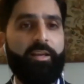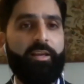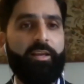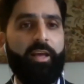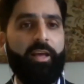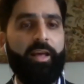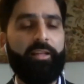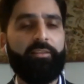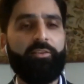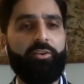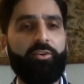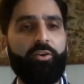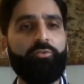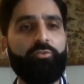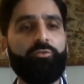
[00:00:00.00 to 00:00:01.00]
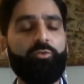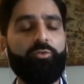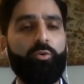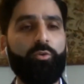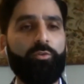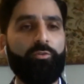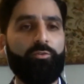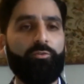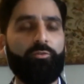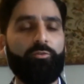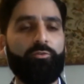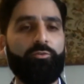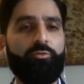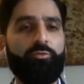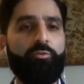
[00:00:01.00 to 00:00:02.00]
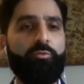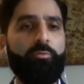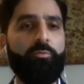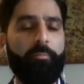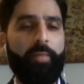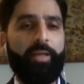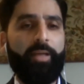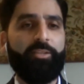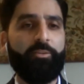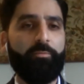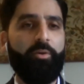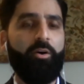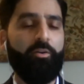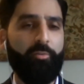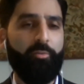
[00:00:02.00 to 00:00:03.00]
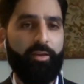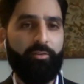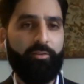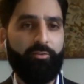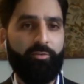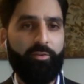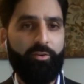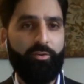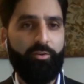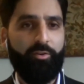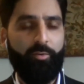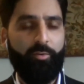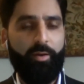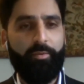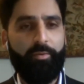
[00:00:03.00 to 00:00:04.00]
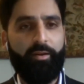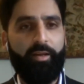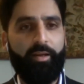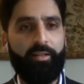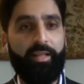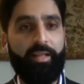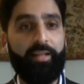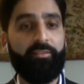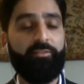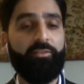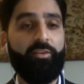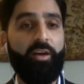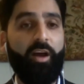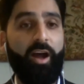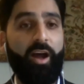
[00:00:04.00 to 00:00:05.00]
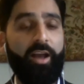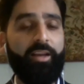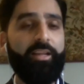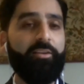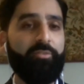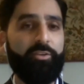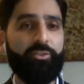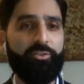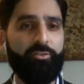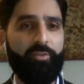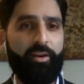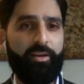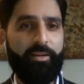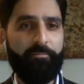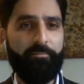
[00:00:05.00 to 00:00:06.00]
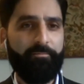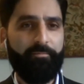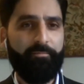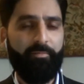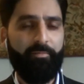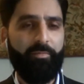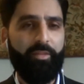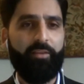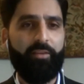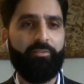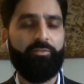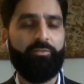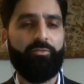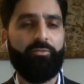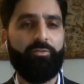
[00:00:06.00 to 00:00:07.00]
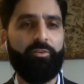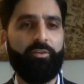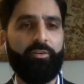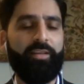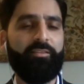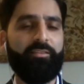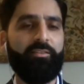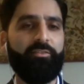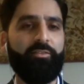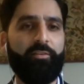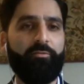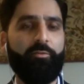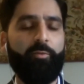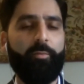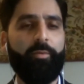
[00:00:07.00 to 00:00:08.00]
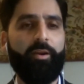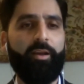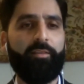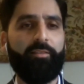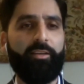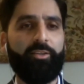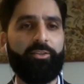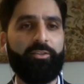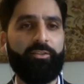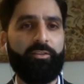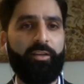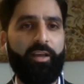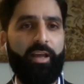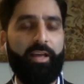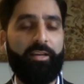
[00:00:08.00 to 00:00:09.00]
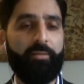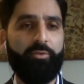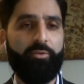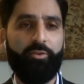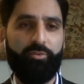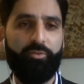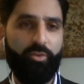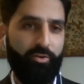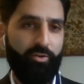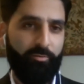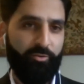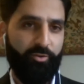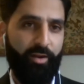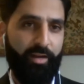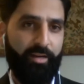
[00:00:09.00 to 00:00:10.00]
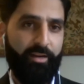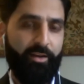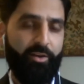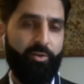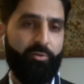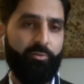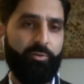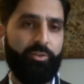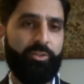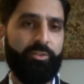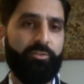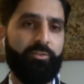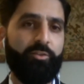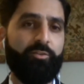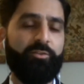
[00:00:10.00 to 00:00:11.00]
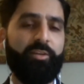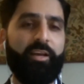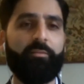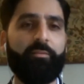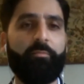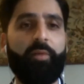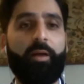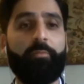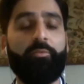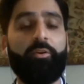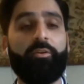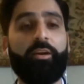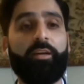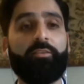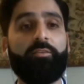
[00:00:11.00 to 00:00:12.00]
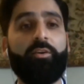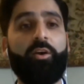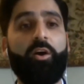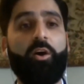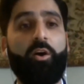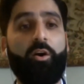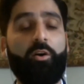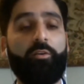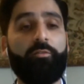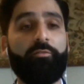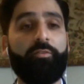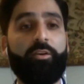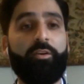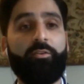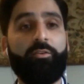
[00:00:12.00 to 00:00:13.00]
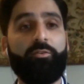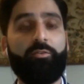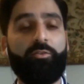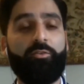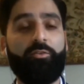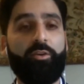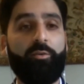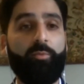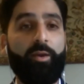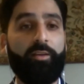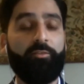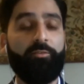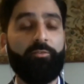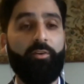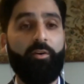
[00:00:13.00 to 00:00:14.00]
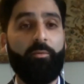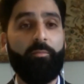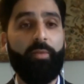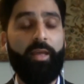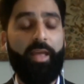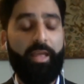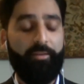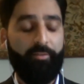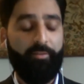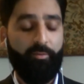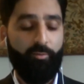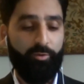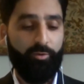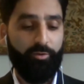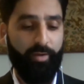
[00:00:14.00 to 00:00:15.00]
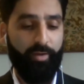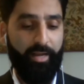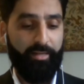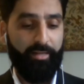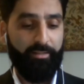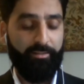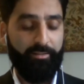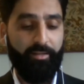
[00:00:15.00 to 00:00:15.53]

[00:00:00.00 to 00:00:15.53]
and close doors to 2 major pathways to a nuclear weapon. And that's highly enriched uranium, that is necessary for weaponization, and the plutonium track, which is used as a byproduct of nuclear waste from heavy water reactors.